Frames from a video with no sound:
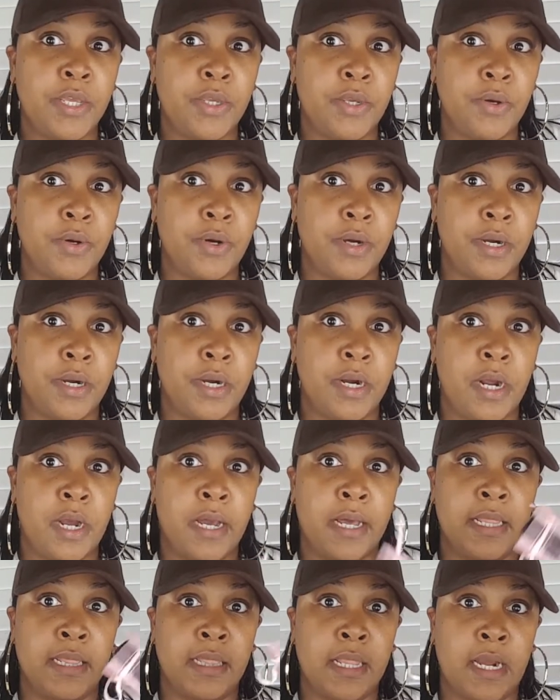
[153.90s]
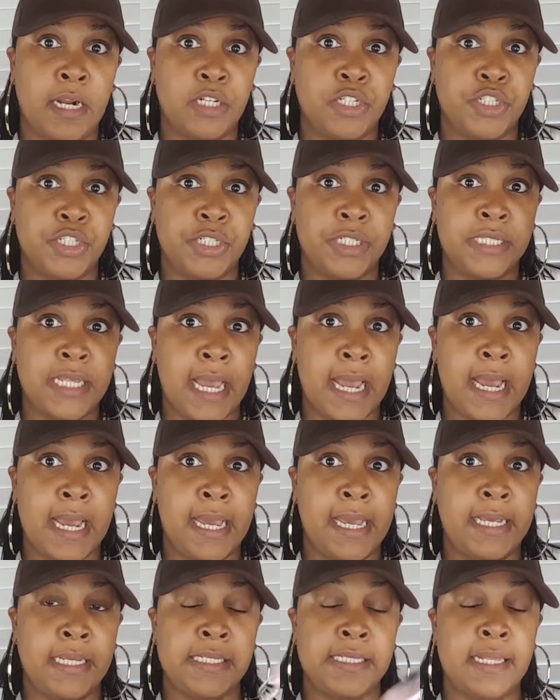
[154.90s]
your larger
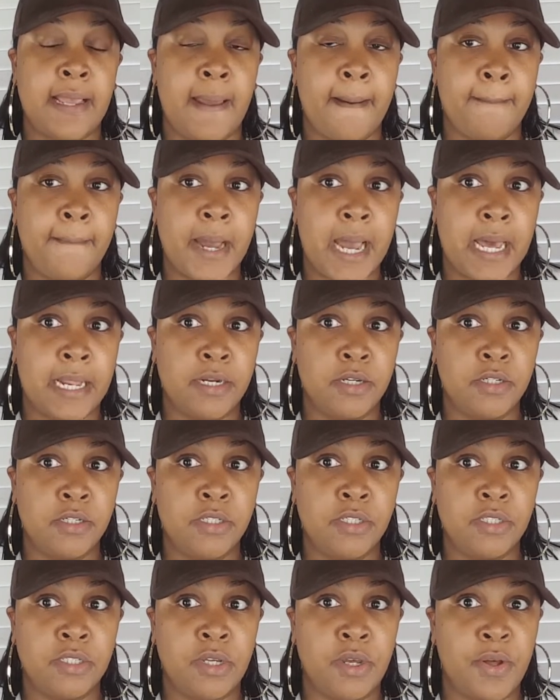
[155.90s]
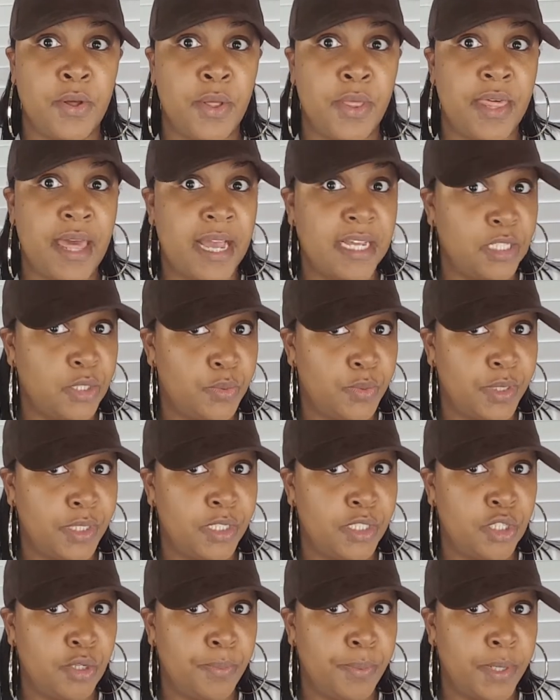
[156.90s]
size bottles, so that's
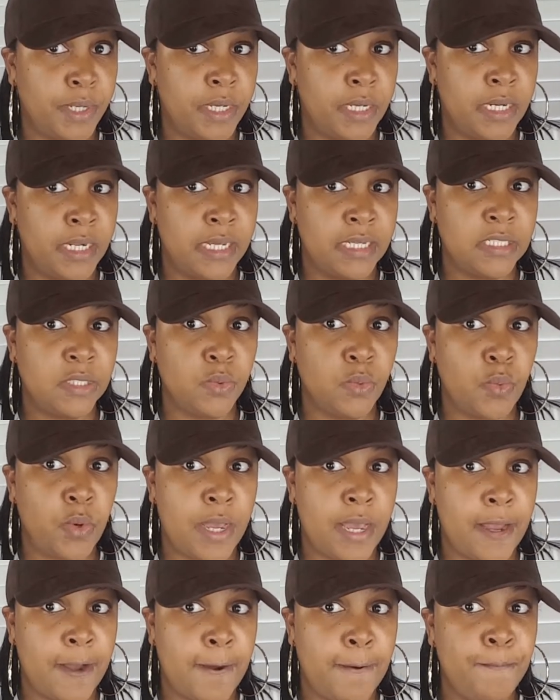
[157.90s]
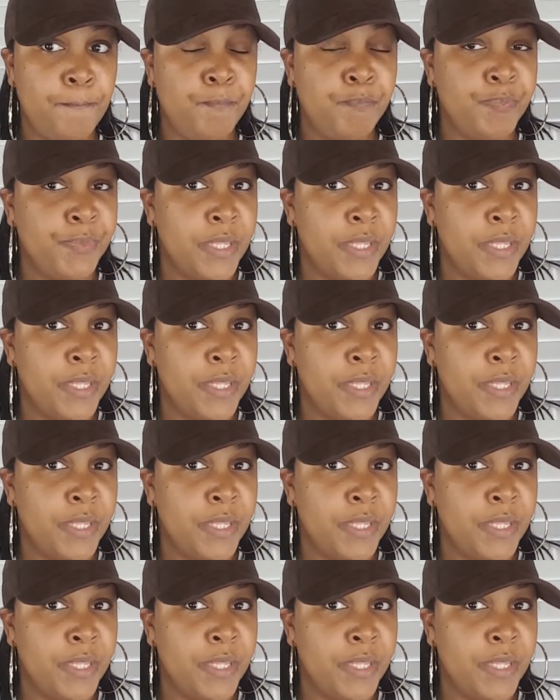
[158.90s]
really super good as well.